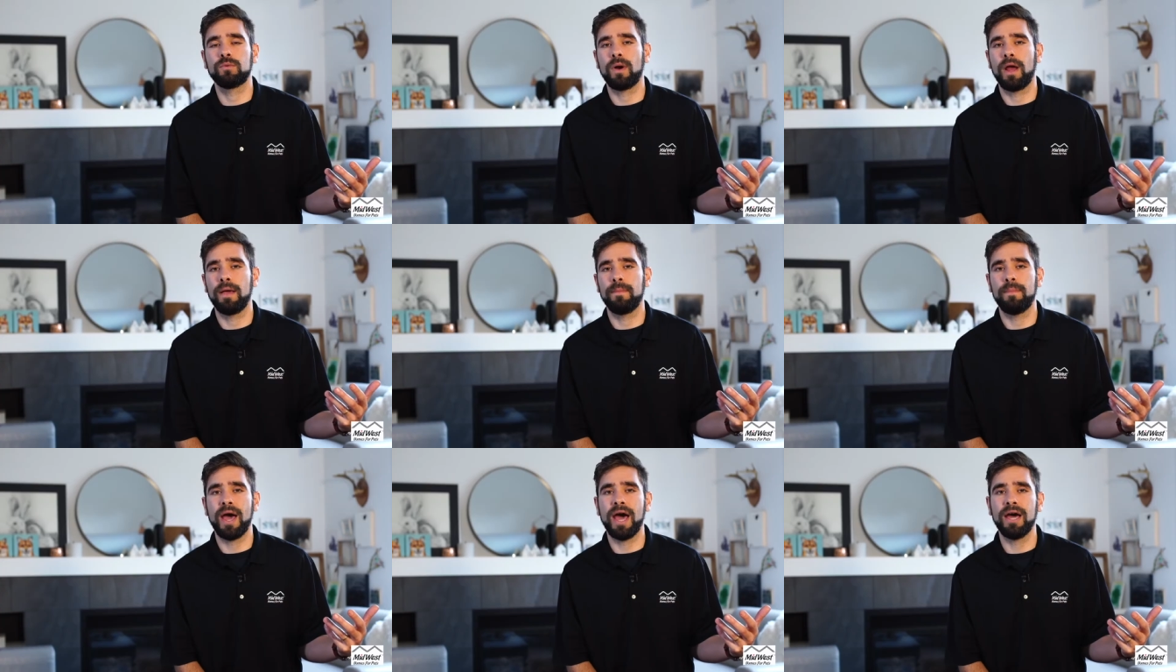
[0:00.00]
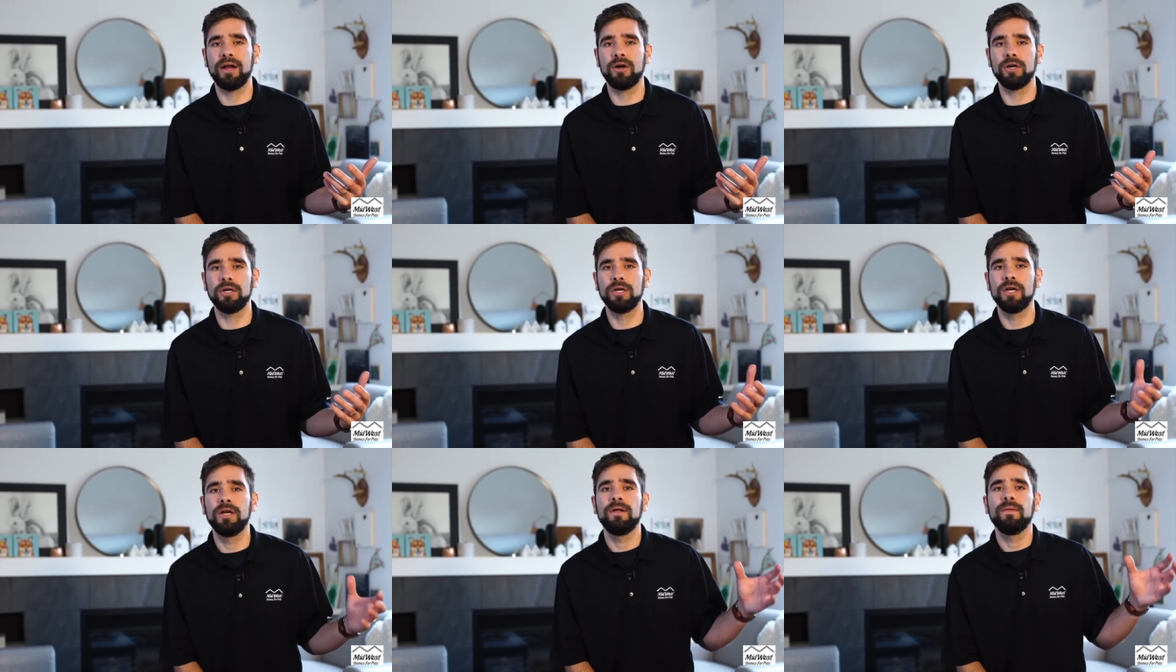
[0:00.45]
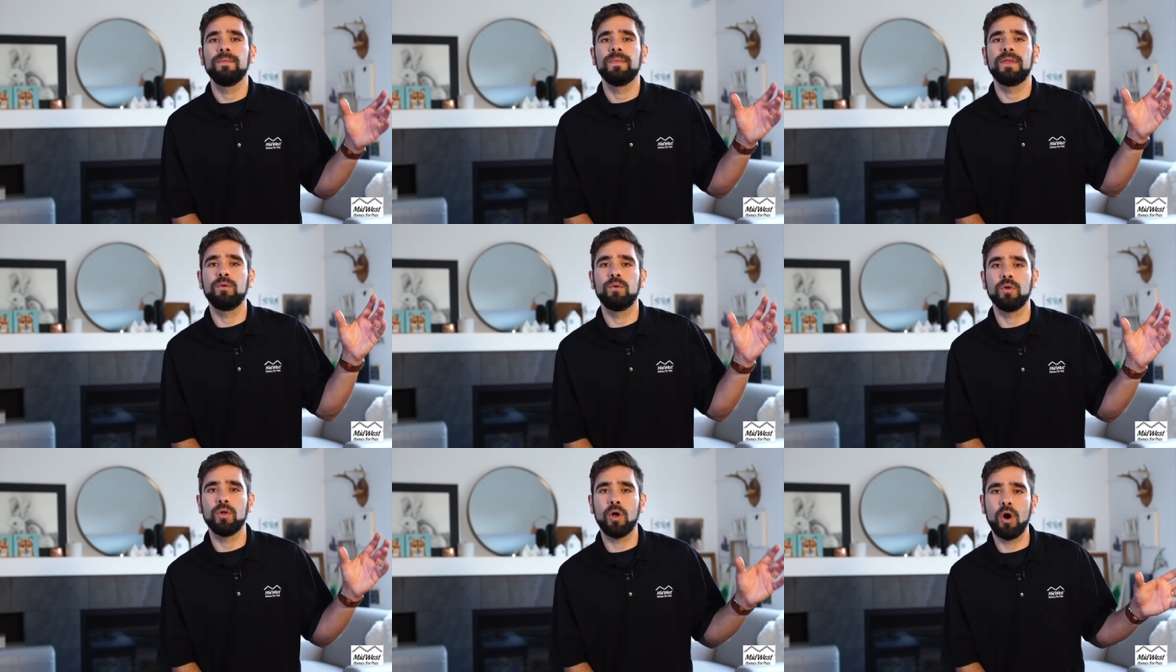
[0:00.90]
the right pattern,
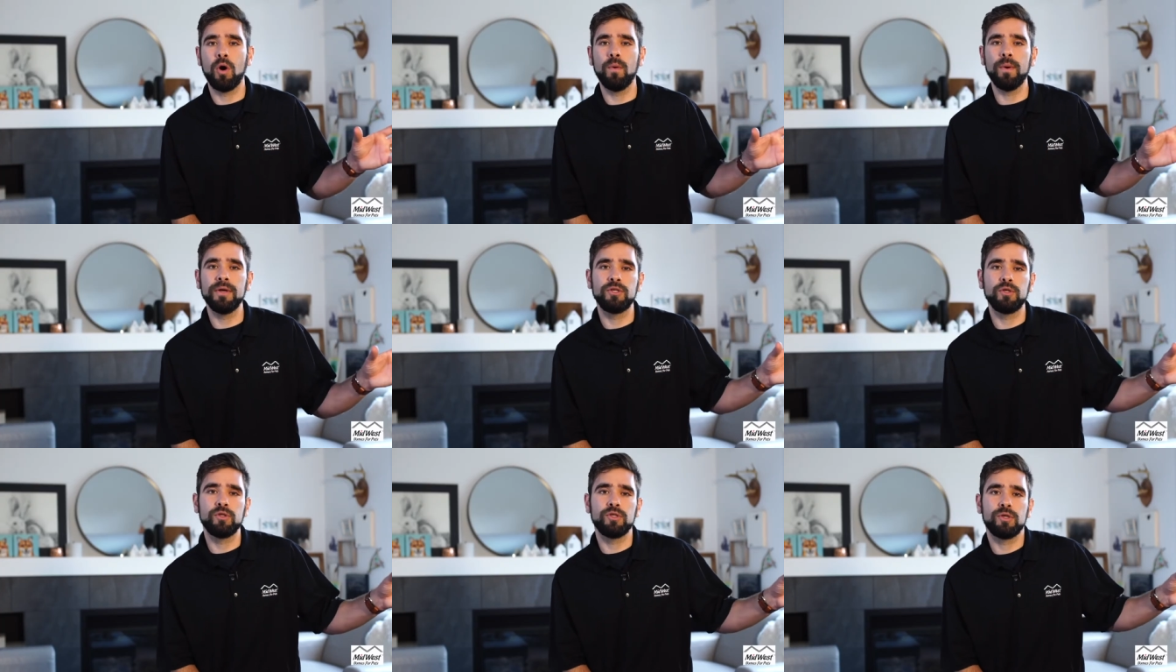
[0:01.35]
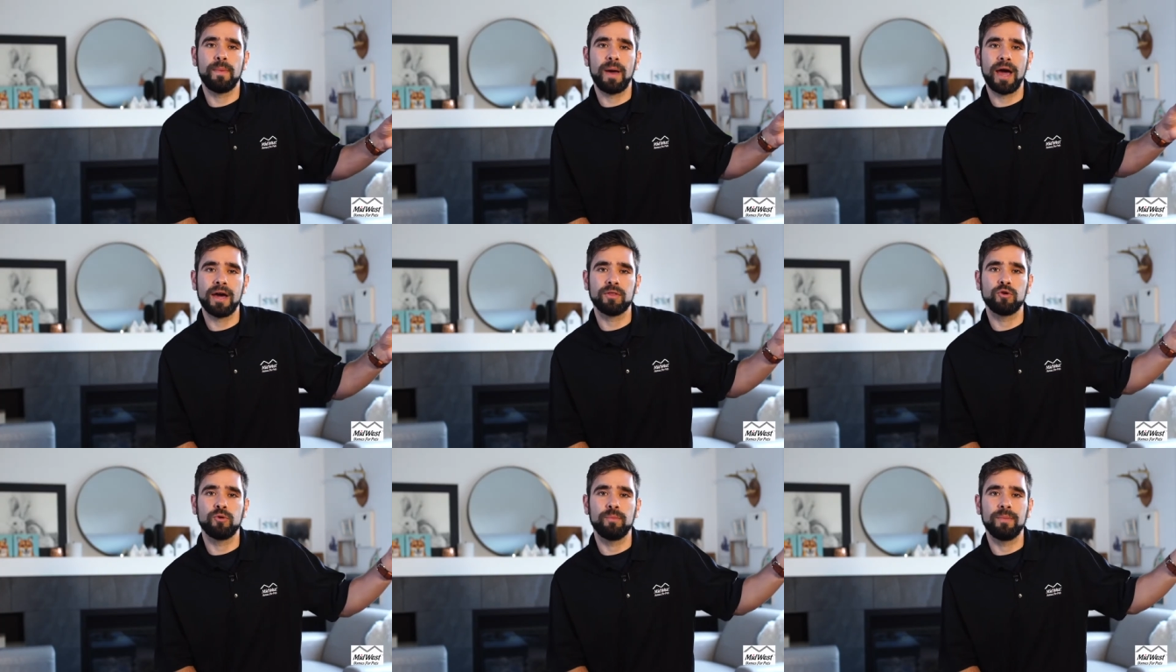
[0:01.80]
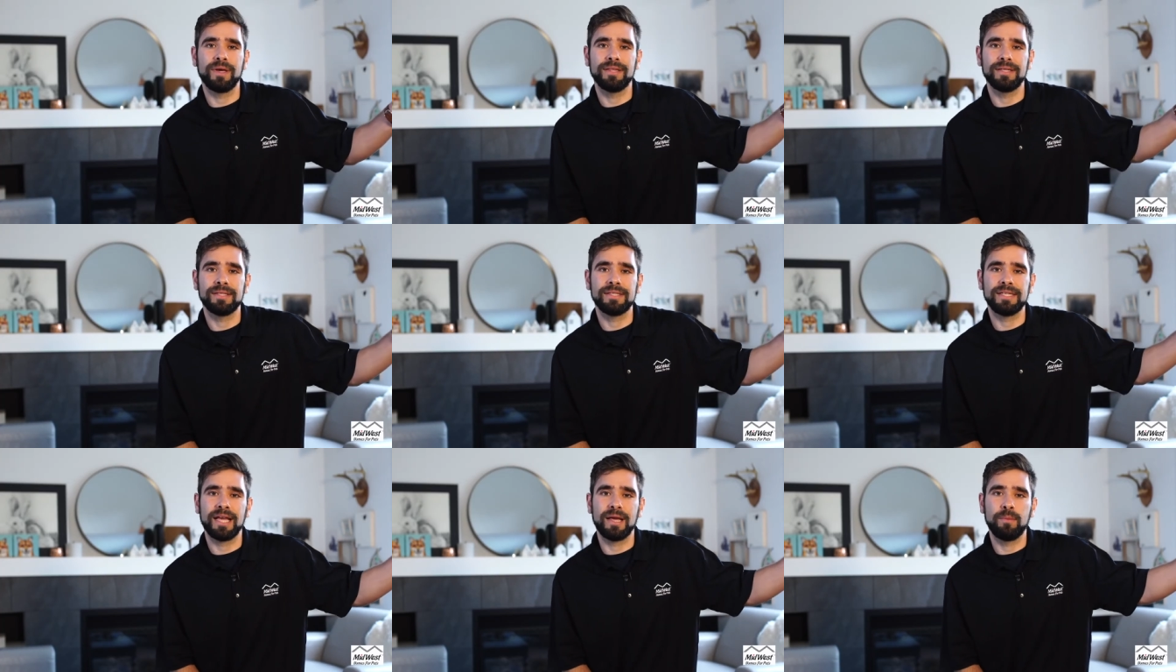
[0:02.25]
they will always use the bathroom
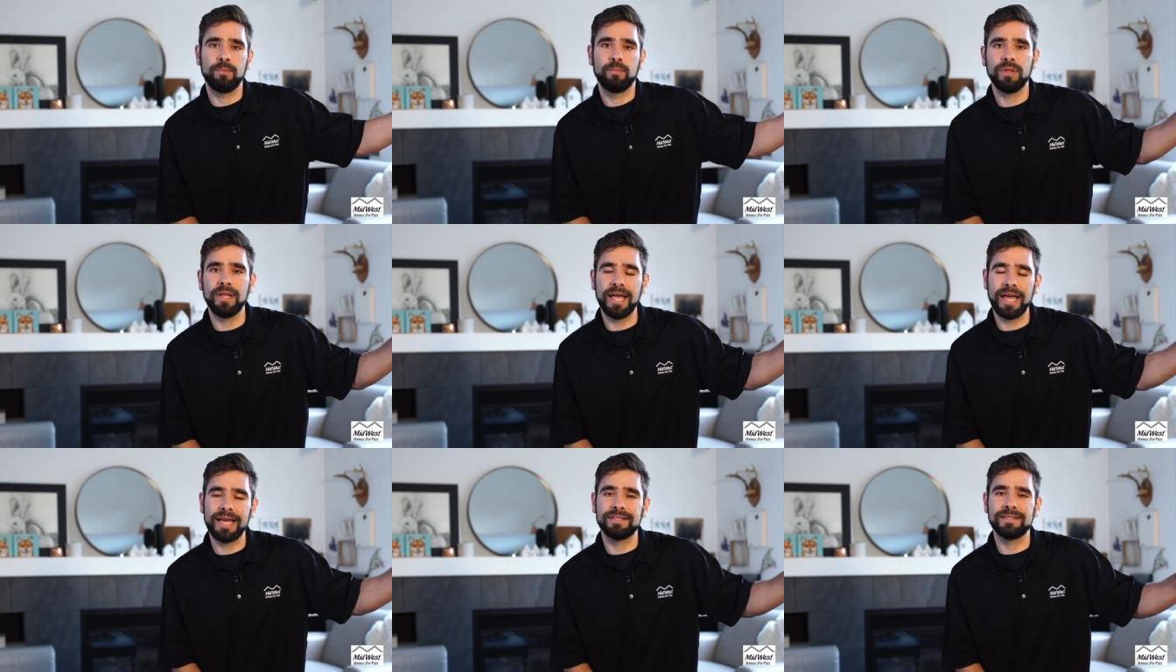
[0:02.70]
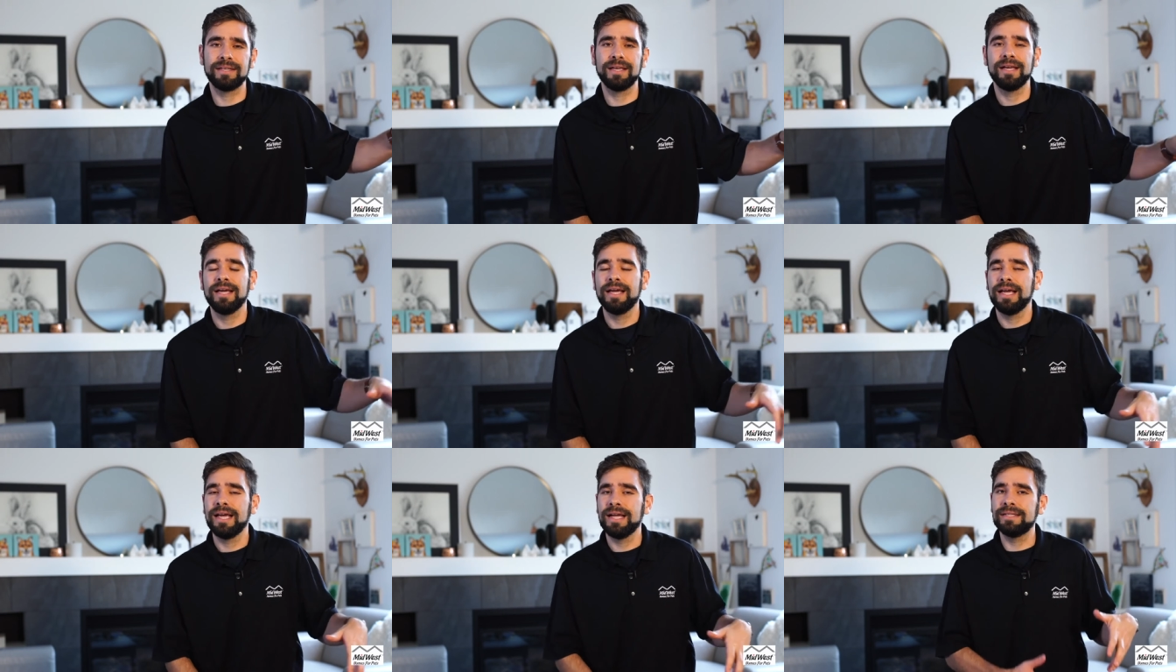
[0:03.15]
in the same place